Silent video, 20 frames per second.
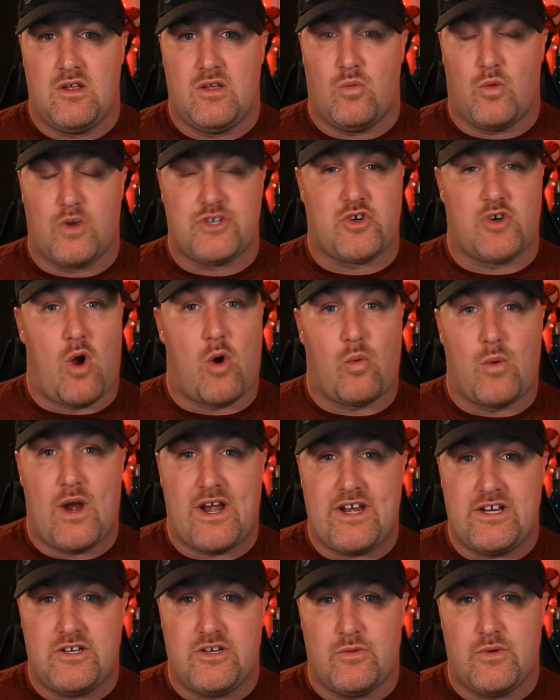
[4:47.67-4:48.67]
what you're
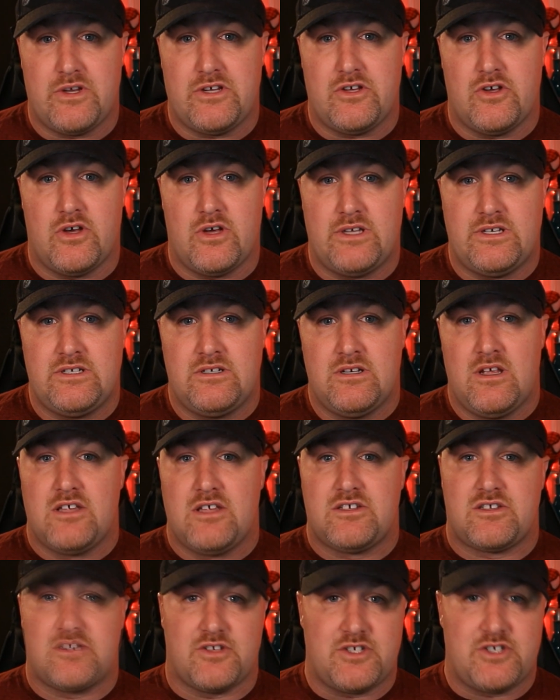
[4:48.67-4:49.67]
already doing good,
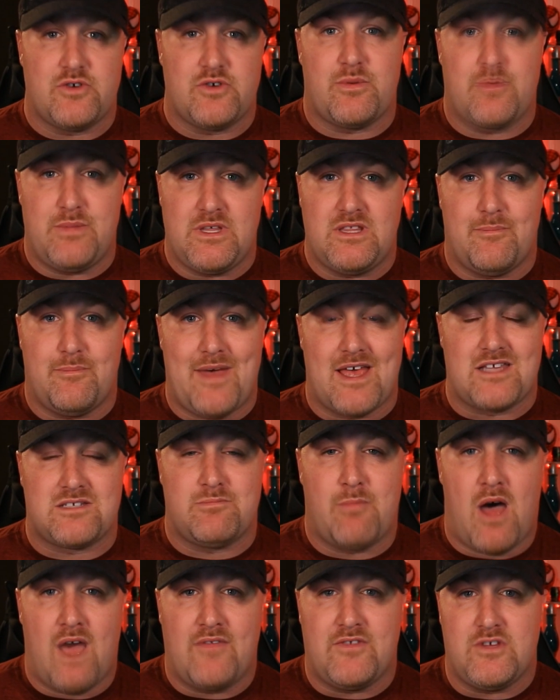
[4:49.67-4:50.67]
so that you can be the best
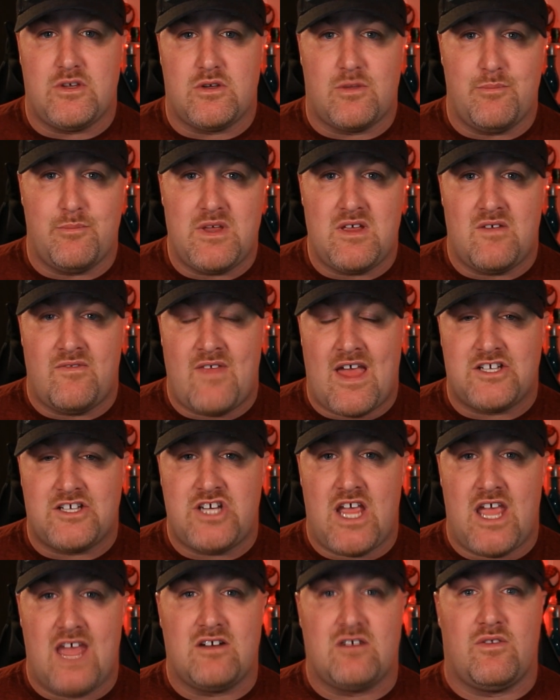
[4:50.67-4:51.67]
mod that you can be in that
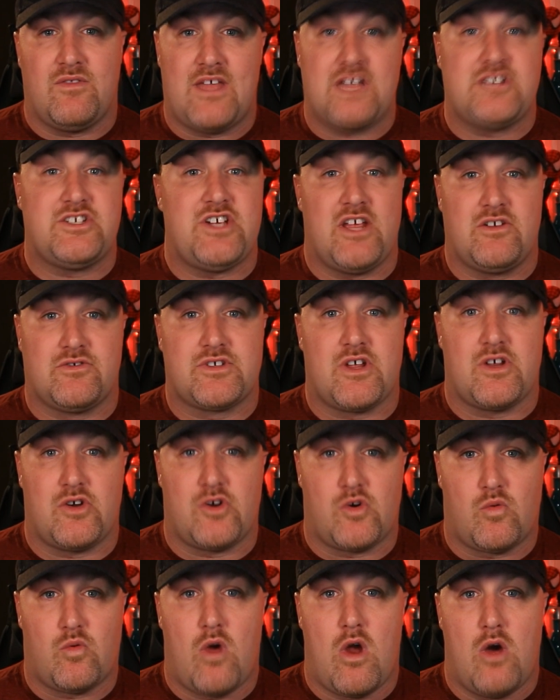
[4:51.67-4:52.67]
channel, and that channel is going to
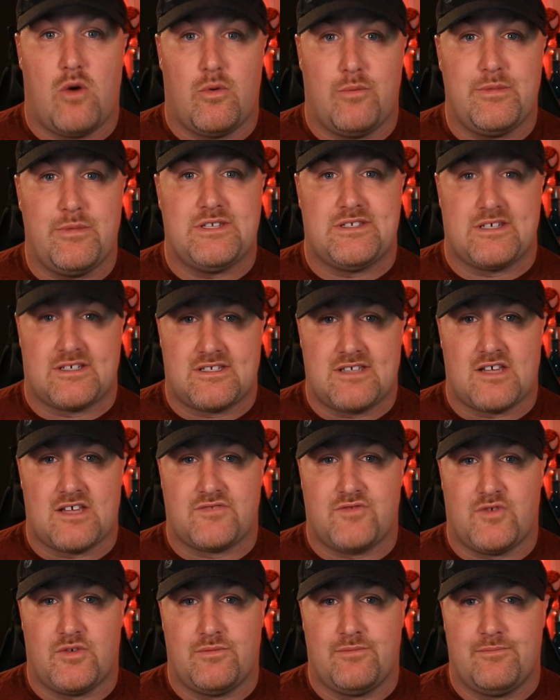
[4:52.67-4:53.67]
grow and be
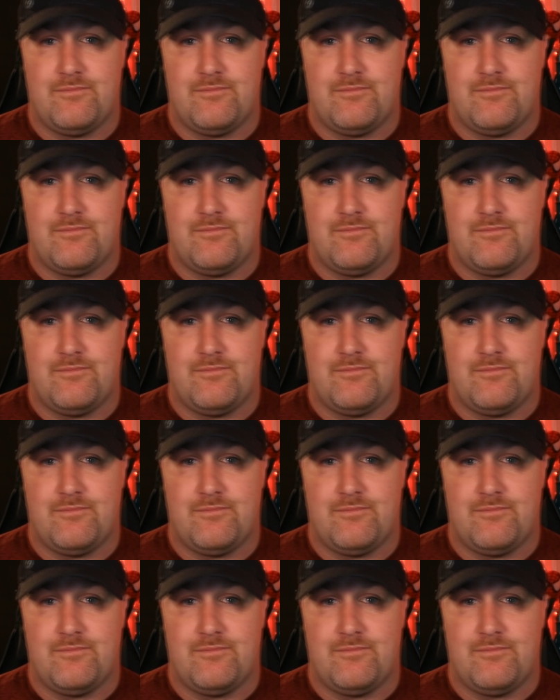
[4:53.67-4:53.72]
successful.